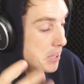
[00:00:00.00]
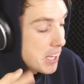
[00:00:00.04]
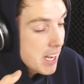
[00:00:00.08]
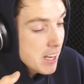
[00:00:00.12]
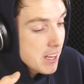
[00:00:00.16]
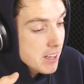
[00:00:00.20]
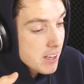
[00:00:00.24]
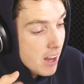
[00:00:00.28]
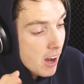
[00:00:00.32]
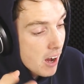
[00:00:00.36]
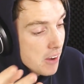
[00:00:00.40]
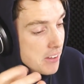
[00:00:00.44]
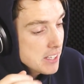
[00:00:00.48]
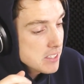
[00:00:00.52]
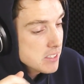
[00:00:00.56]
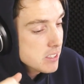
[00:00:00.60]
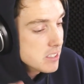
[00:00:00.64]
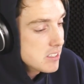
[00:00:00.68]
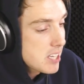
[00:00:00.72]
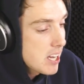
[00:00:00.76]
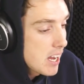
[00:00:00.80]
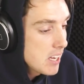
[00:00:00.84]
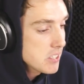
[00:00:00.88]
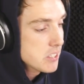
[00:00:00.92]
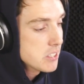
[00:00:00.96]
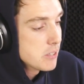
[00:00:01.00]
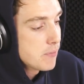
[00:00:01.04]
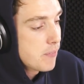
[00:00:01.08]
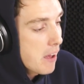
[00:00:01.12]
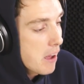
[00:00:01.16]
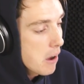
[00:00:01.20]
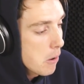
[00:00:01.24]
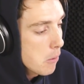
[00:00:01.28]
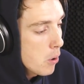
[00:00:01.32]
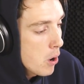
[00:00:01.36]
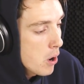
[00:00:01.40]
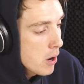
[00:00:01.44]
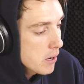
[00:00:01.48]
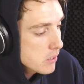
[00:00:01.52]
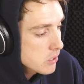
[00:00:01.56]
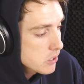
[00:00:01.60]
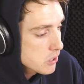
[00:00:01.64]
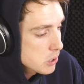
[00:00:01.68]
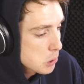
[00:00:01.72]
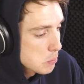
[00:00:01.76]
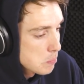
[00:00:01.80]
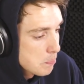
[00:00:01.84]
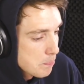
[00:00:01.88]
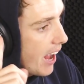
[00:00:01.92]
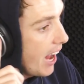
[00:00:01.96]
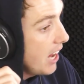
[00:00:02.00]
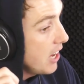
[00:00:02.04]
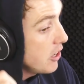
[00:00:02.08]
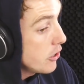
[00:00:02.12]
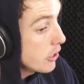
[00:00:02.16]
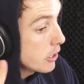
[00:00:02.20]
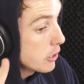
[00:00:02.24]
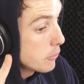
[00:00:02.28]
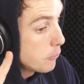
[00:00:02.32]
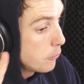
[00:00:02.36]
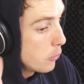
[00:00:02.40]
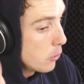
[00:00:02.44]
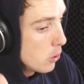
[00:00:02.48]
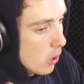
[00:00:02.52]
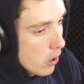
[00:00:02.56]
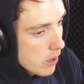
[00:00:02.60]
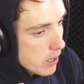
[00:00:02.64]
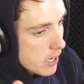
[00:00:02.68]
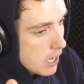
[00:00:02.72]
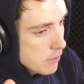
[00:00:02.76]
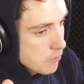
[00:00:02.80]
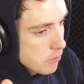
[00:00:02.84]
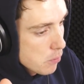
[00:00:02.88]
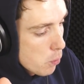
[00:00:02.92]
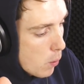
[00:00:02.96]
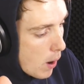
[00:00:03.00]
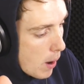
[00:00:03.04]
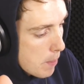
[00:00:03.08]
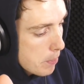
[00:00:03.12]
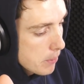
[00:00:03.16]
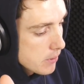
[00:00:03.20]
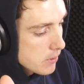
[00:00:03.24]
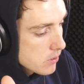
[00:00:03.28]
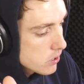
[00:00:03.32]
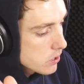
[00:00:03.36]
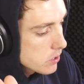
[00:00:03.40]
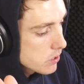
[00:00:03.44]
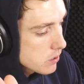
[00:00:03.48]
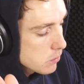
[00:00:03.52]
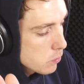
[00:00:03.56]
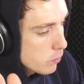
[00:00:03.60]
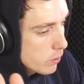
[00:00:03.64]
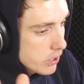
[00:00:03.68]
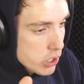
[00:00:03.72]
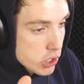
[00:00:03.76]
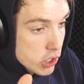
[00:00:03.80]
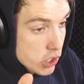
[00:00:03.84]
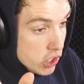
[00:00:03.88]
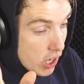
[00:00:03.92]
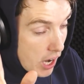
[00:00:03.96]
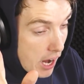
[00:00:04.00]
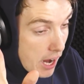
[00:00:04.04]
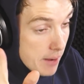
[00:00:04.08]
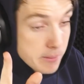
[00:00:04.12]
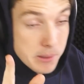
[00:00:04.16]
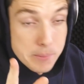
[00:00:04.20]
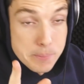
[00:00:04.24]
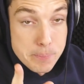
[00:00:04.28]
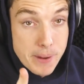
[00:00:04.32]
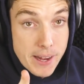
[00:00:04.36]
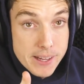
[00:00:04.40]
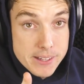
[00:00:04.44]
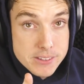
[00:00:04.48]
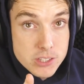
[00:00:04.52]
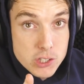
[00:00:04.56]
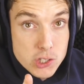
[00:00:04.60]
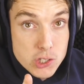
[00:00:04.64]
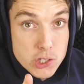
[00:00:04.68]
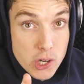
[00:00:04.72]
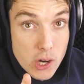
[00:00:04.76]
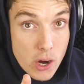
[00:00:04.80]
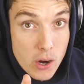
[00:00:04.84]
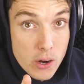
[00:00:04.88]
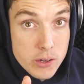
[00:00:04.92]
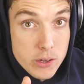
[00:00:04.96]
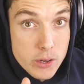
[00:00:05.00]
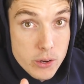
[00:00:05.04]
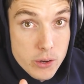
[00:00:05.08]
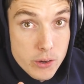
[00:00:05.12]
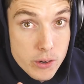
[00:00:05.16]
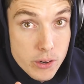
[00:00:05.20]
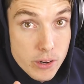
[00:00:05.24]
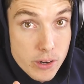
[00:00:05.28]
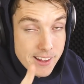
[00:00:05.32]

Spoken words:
But there you go, that's a test of how it works. And you can full on give them weapons, which I'm about to show you.